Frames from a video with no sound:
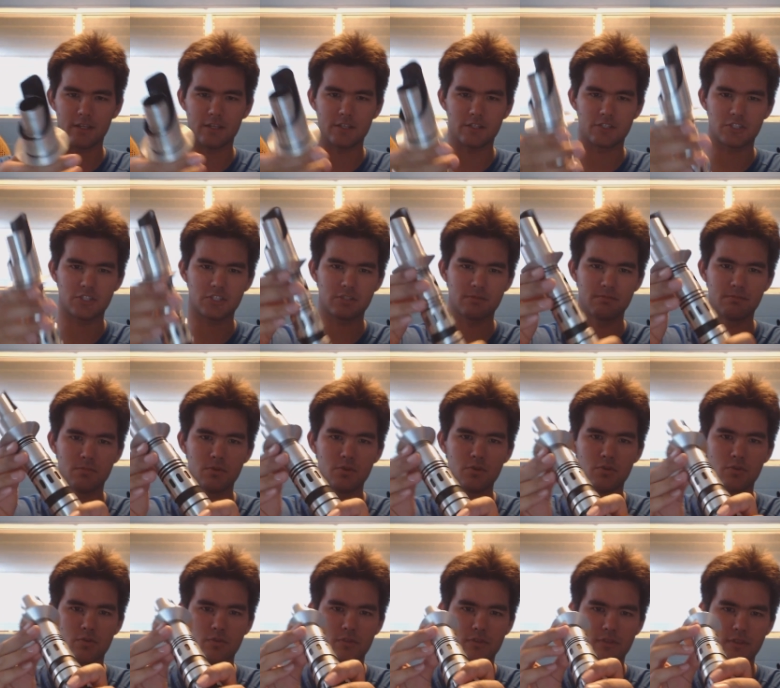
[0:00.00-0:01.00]
is
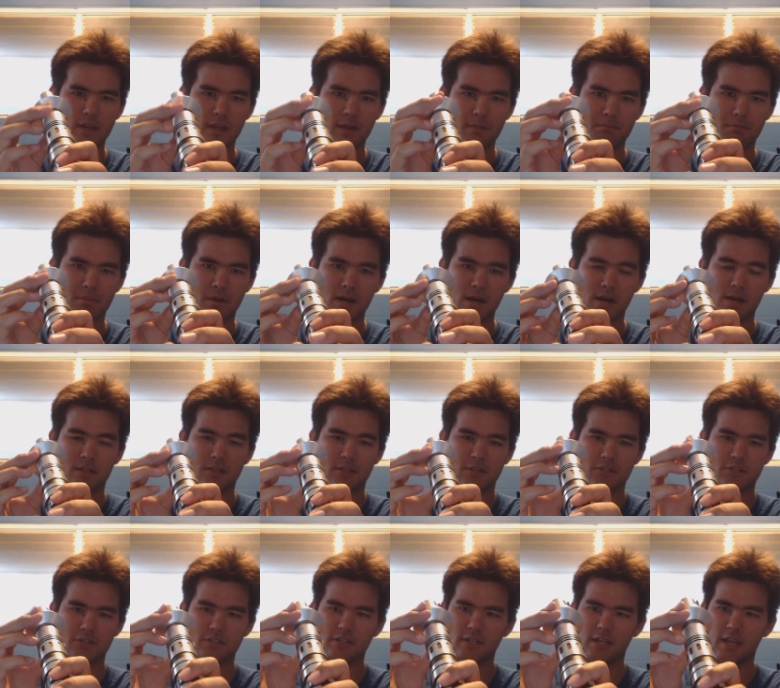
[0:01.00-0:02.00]
smooth and
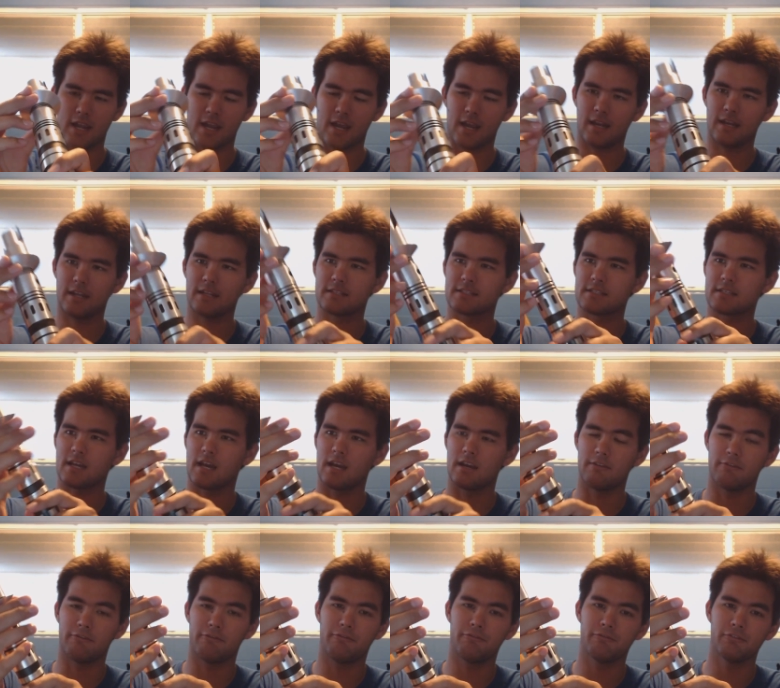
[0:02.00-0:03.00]
polished, and it's
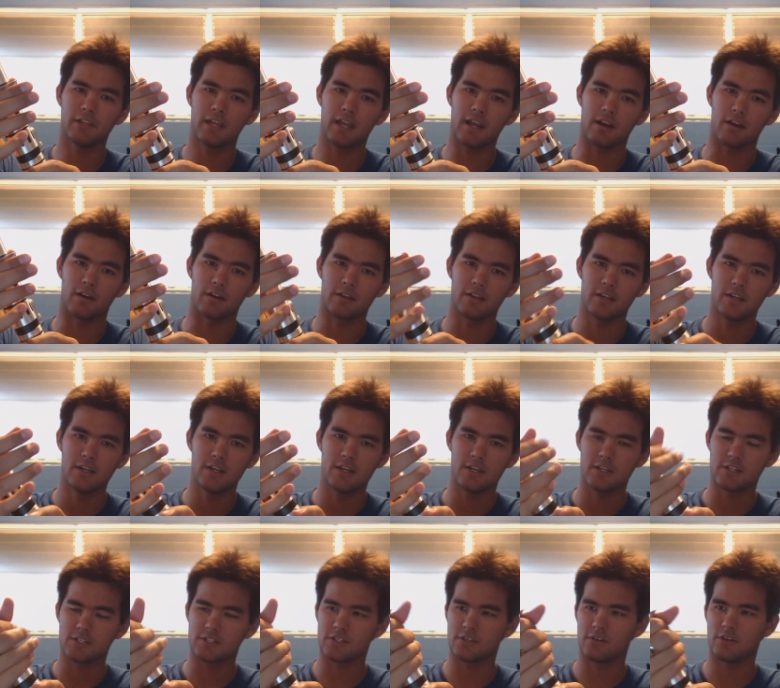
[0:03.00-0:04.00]
kind of flared.
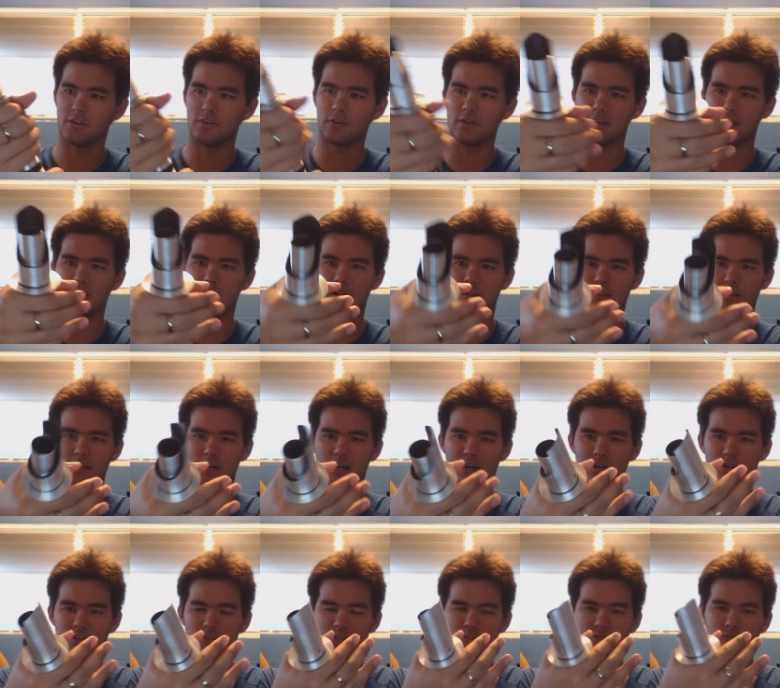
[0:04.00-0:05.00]
So it
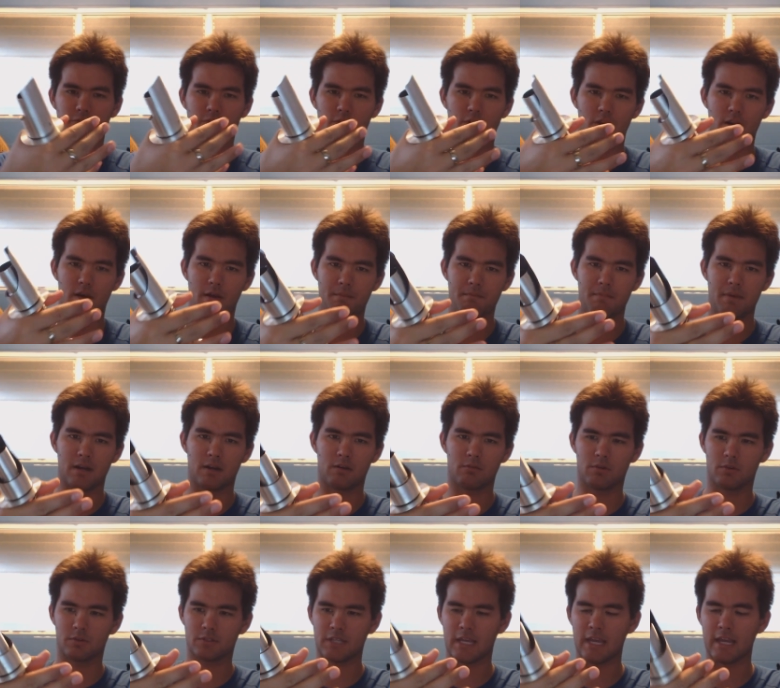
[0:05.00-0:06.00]
allows for a better
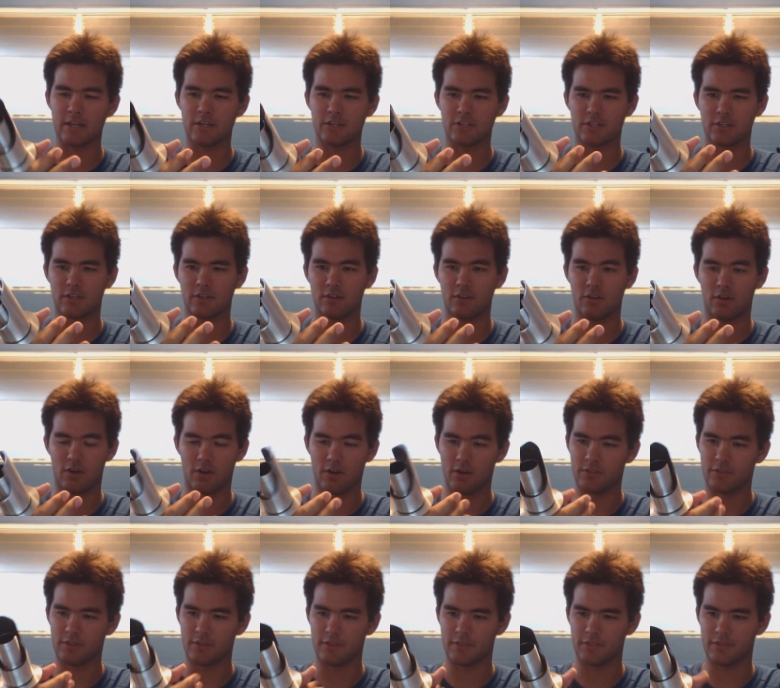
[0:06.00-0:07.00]
rotation
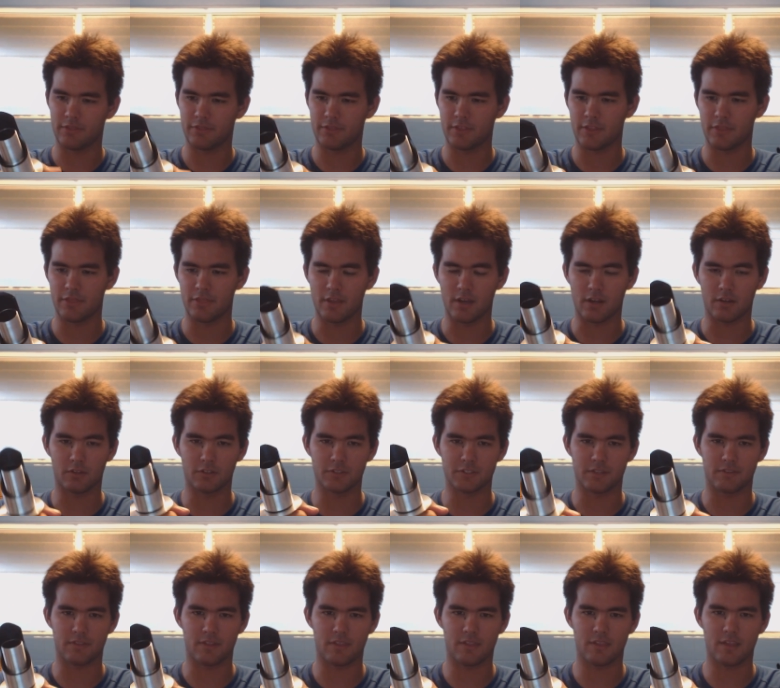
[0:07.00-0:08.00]
on the
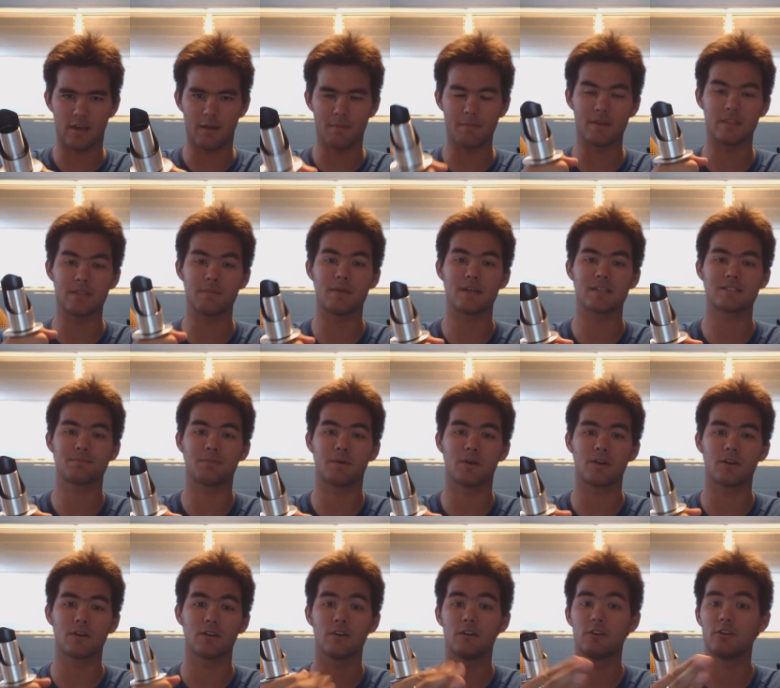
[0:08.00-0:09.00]
knuckles of the thumb. And the best
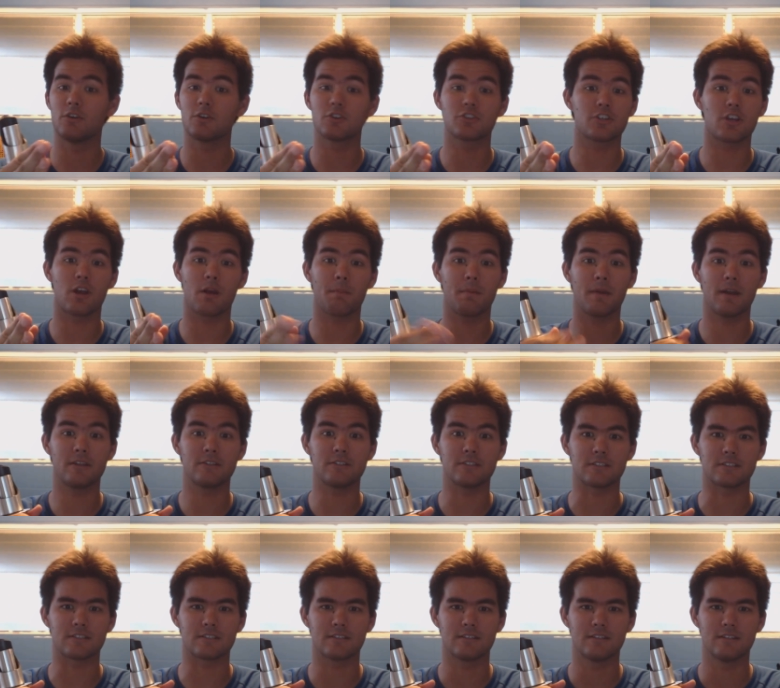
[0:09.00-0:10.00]
part, no sharp
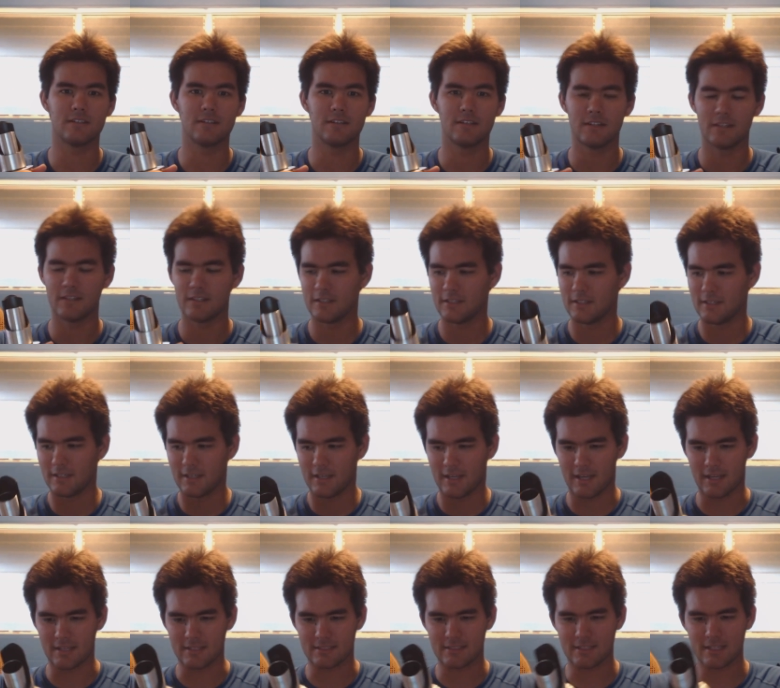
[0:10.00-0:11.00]
edges.
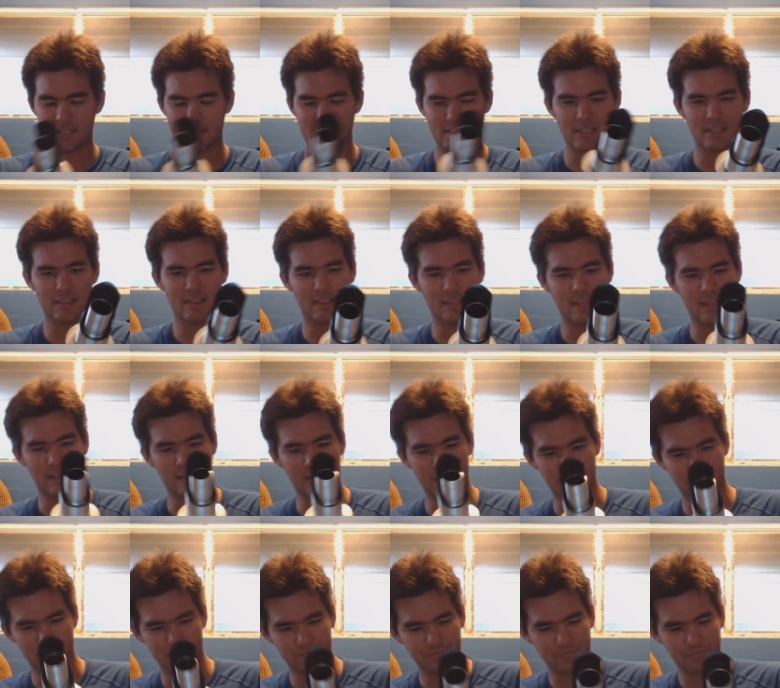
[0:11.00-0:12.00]
That's the thing.